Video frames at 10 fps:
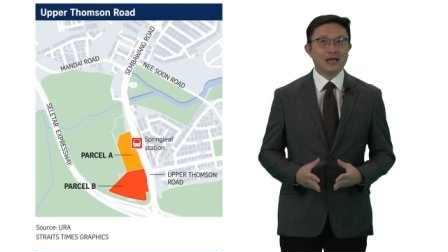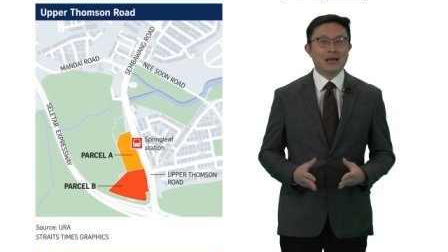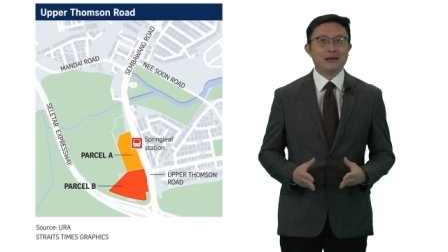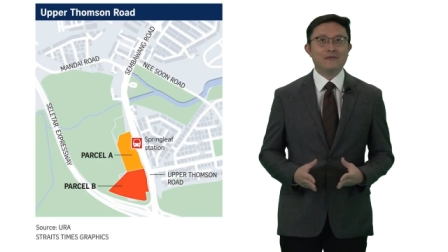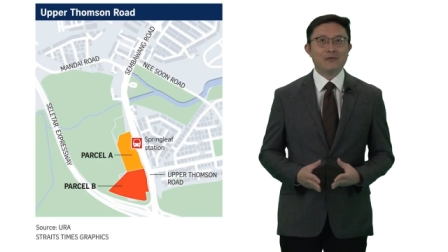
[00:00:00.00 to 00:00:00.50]

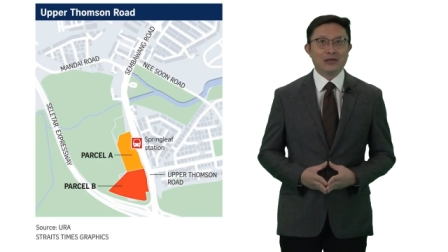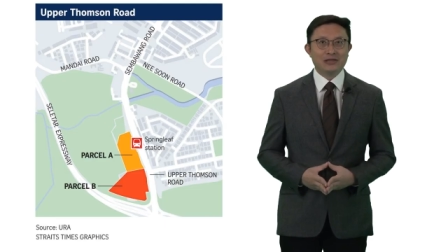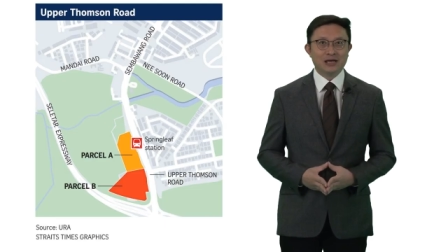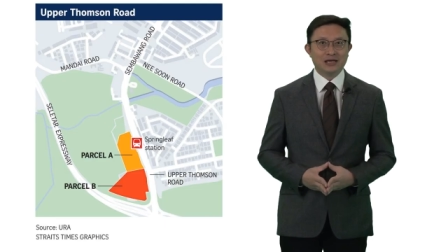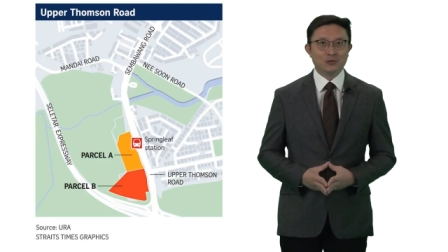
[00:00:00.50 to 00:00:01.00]
The first
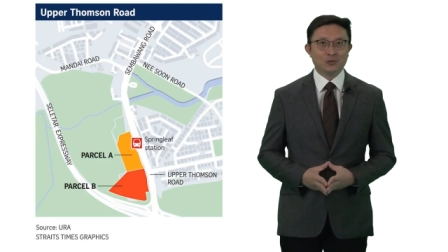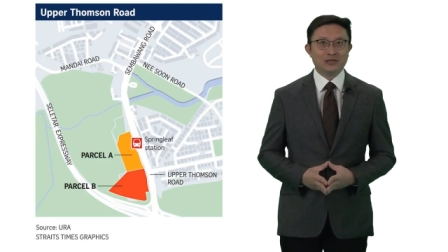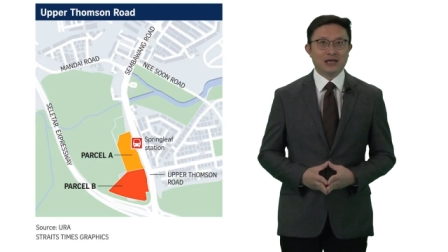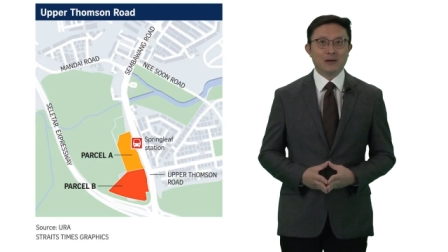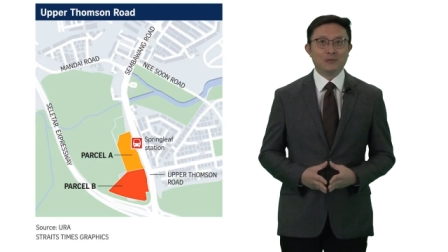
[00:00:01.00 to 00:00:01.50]
site was
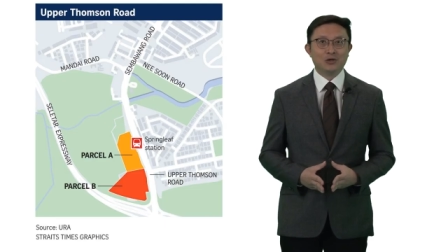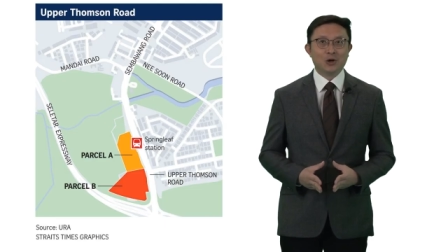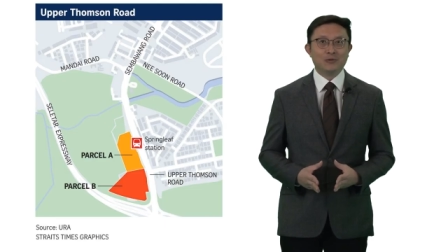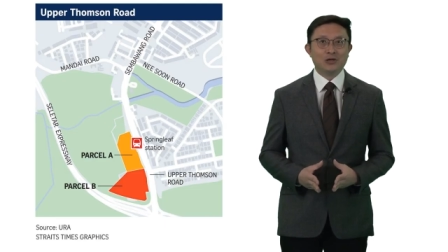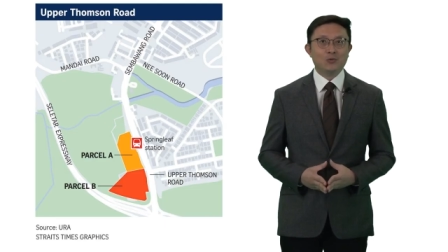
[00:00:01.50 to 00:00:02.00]
the Upper
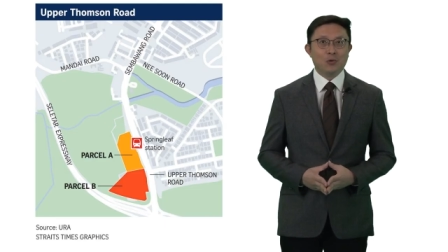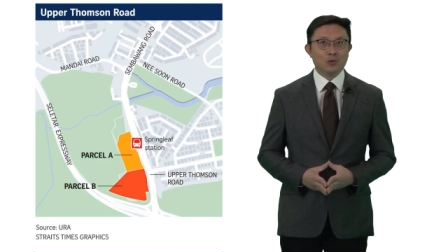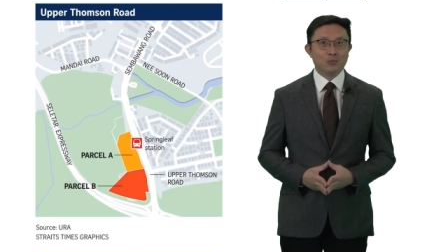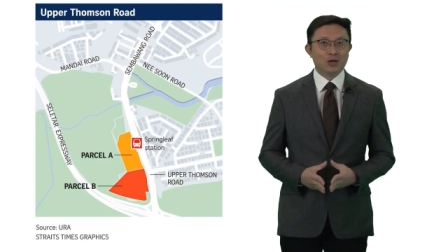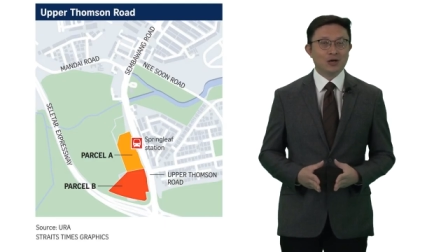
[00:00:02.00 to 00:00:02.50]
Thompson
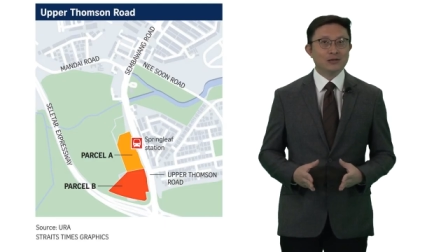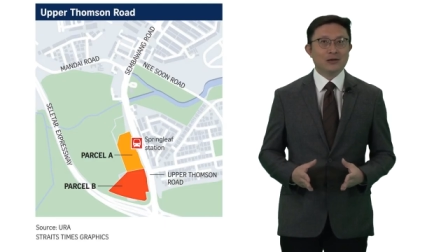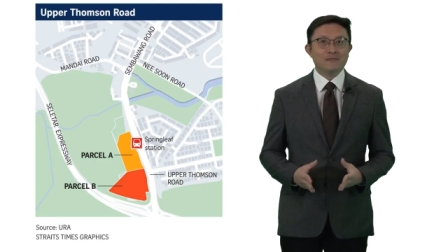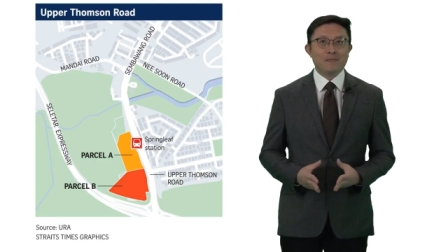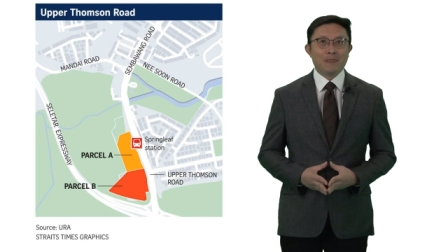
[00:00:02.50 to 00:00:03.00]
Road plot,
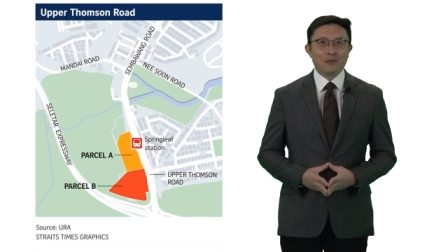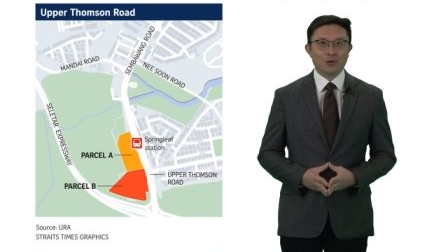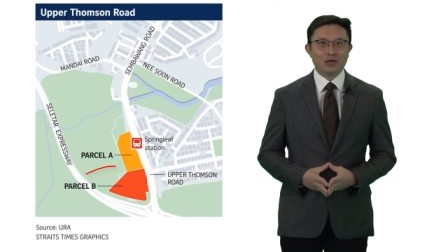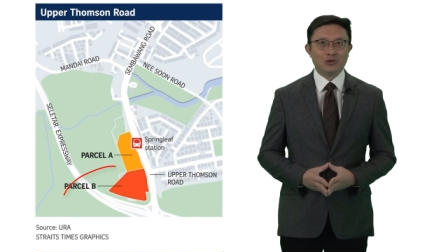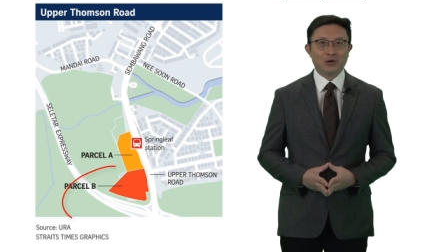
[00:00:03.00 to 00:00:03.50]

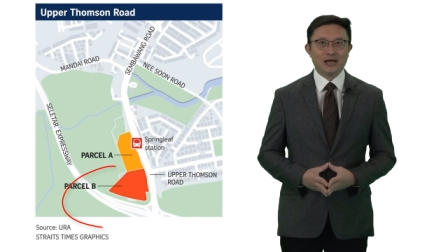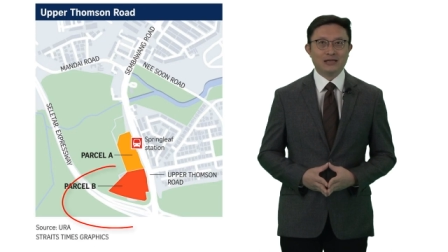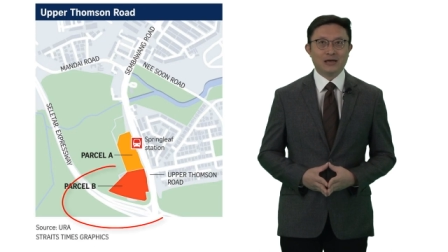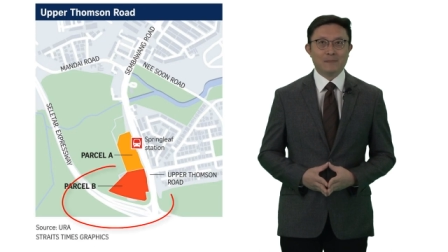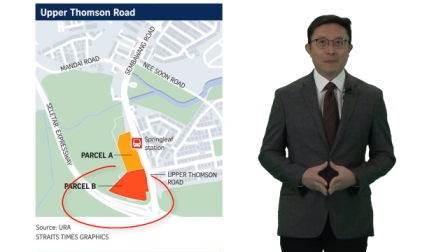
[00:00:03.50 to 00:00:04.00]
which
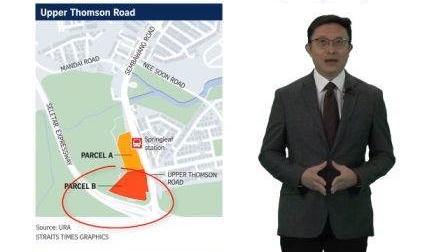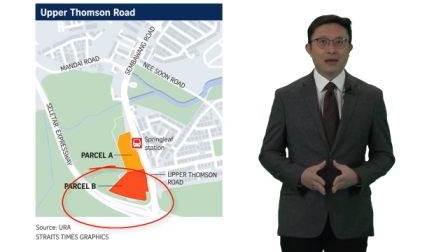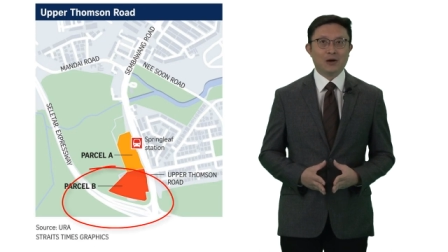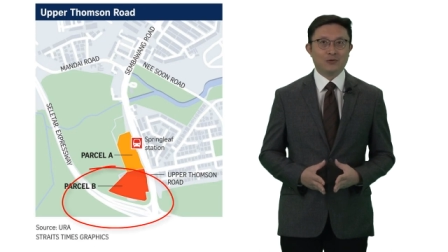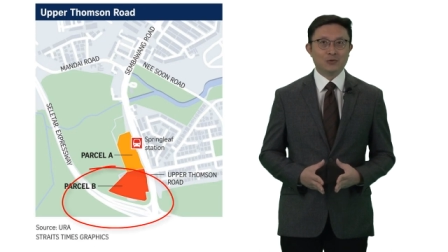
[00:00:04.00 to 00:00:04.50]
attracted a bid
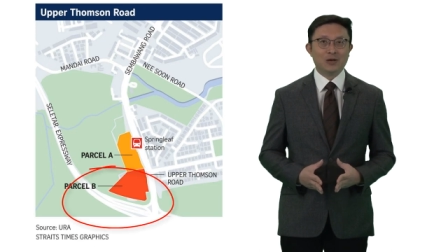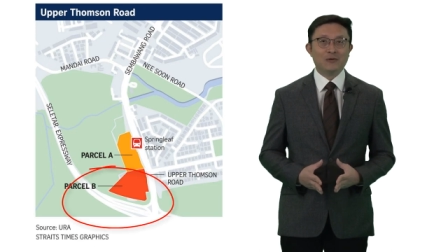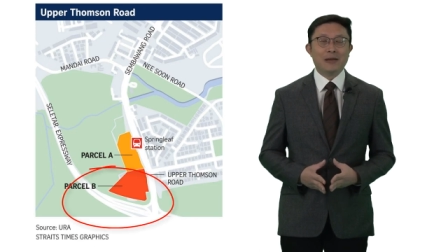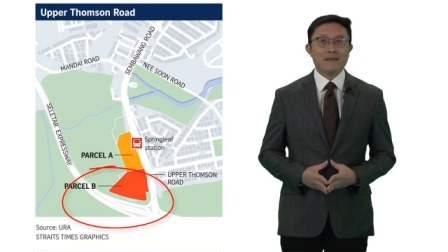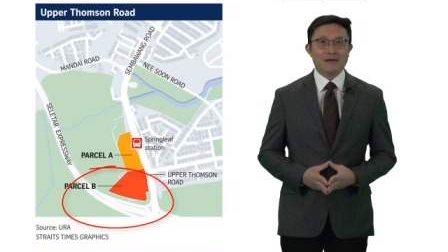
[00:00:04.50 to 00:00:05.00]
of
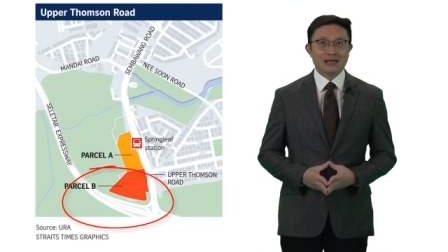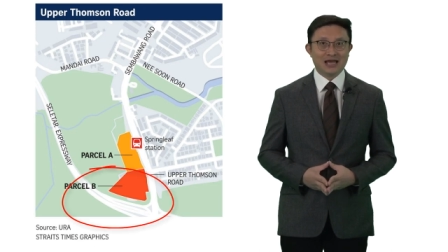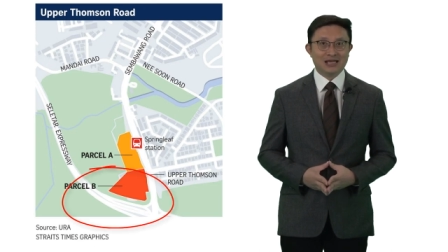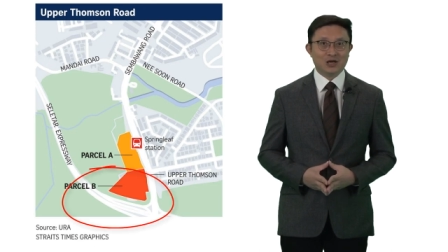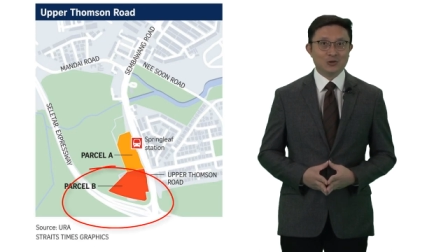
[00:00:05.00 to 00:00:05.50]
around
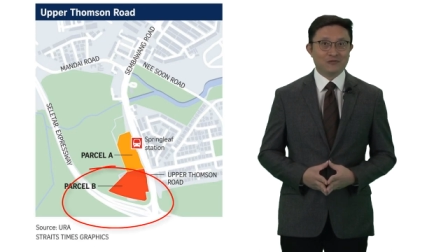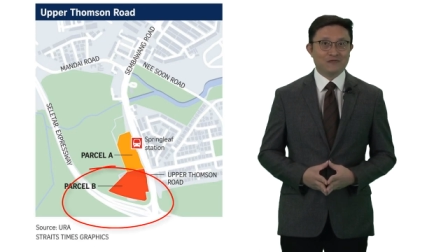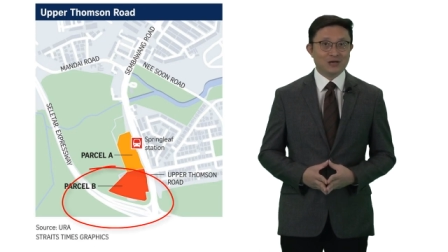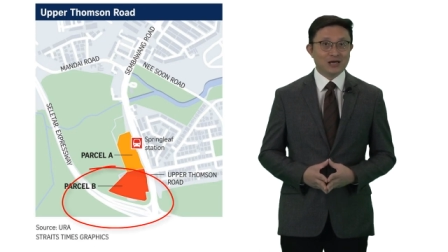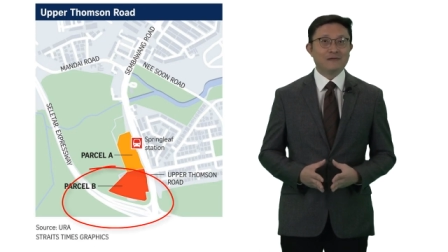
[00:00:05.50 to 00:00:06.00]

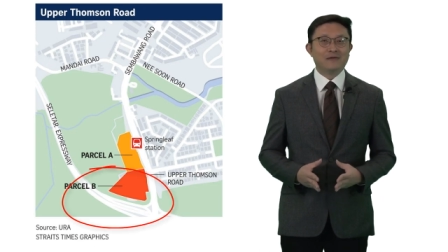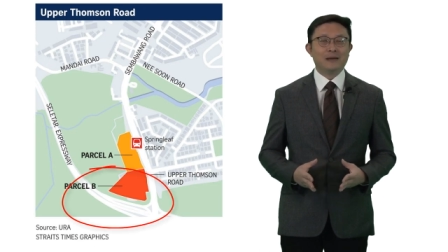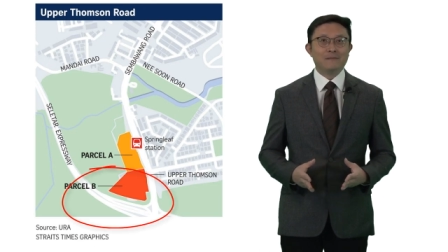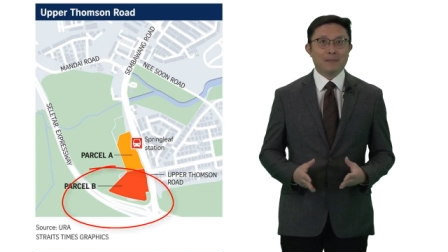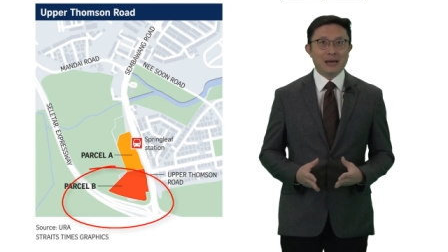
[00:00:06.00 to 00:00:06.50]
905
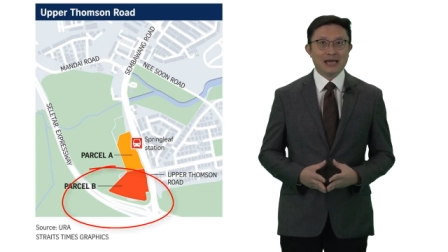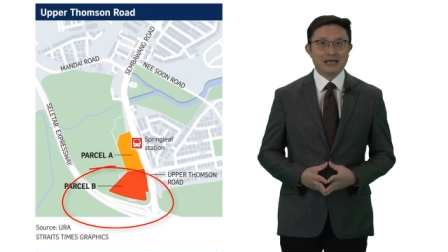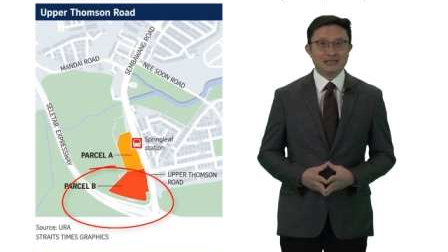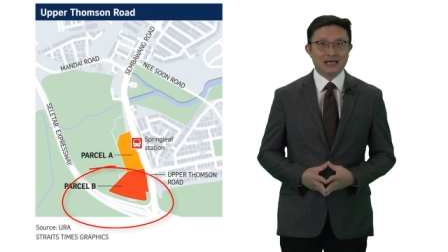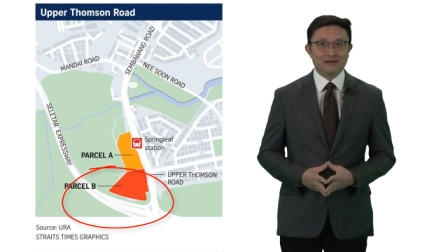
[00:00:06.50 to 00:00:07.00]

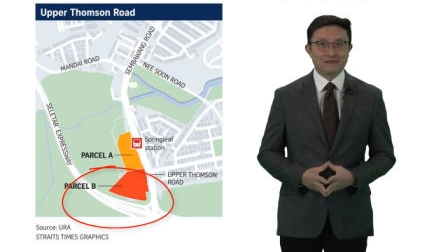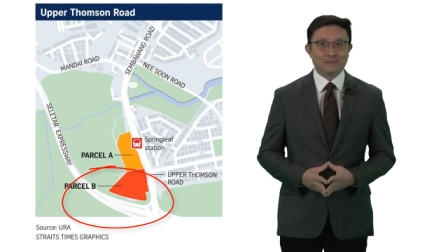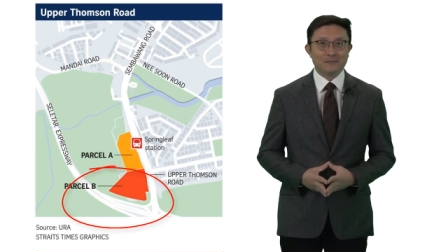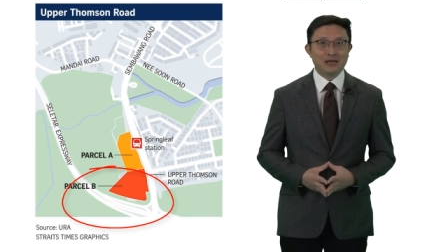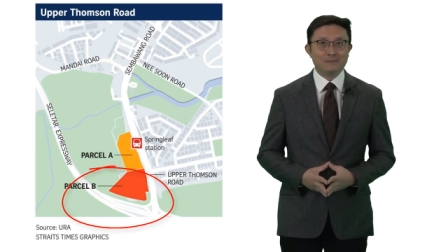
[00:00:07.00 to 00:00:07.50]
PSF
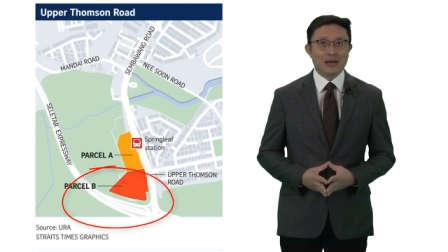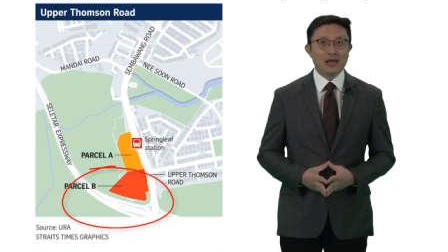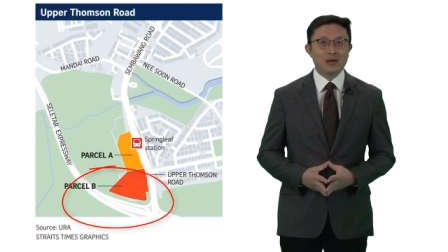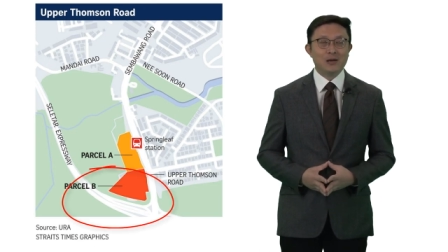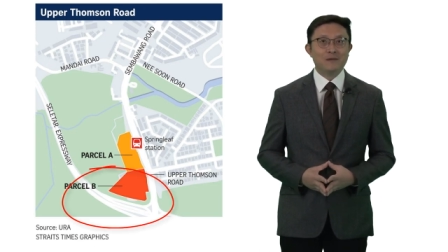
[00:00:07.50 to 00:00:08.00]

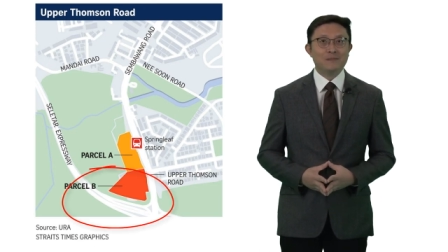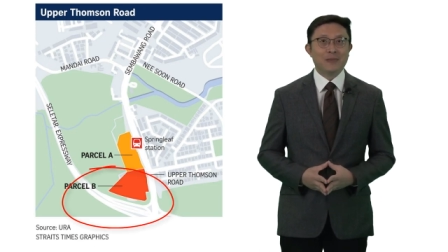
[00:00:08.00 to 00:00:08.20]
PPR.